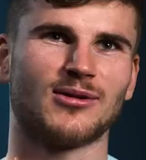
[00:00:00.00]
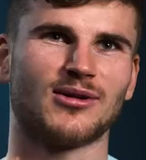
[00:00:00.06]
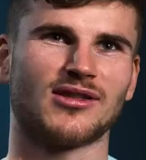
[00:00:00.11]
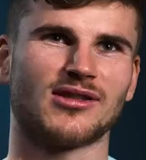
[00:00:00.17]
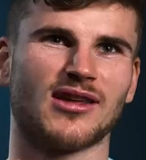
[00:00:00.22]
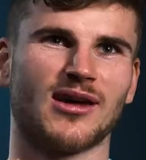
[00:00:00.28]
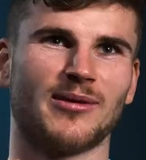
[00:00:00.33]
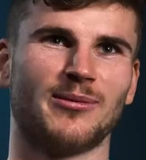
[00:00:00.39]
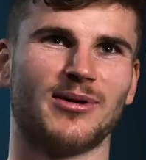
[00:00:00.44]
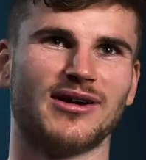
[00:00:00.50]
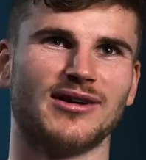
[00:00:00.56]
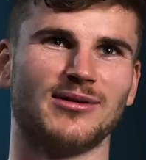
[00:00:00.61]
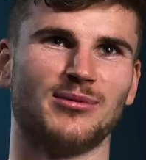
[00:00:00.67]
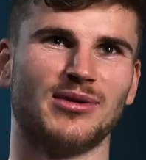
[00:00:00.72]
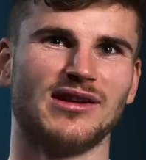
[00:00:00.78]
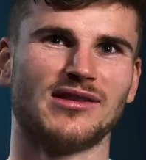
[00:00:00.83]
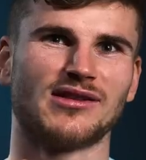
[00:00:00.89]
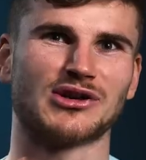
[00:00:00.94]
when somebody
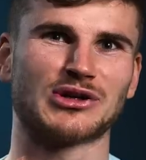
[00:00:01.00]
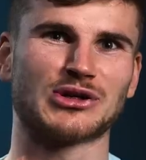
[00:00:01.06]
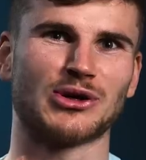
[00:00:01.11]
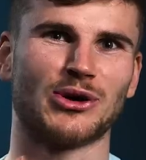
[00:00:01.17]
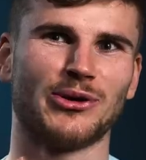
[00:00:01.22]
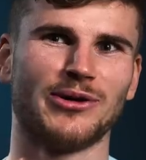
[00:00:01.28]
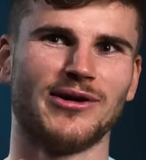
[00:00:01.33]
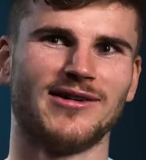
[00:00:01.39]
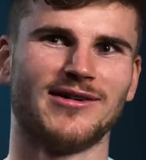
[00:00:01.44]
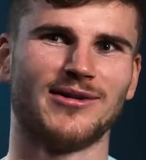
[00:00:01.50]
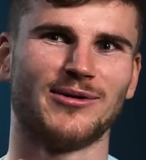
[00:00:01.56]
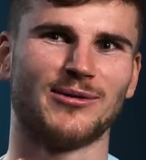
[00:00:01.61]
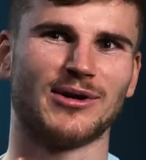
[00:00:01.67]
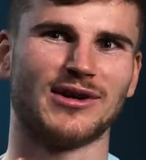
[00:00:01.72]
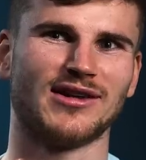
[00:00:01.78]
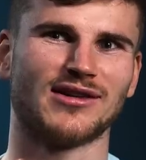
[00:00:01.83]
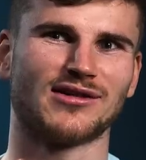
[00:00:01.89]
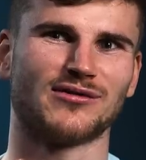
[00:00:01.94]
beats a show,
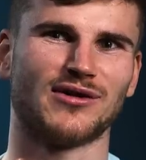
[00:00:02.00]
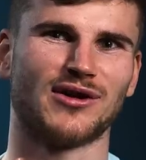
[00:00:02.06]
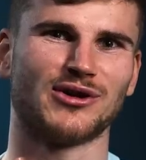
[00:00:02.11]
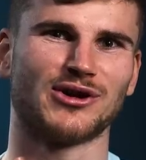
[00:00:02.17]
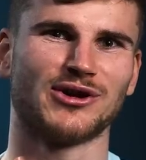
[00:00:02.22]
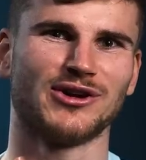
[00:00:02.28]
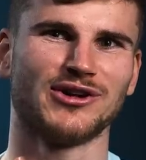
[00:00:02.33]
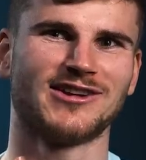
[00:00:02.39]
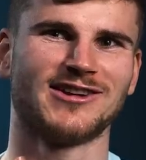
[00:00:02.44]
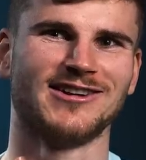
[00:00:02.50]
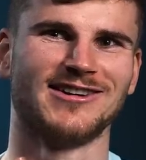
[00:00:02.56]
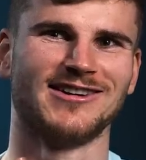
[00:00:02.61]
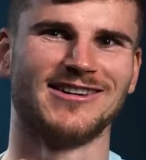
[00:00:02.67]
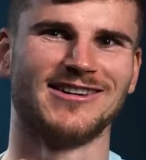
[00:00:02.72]
when he's very good?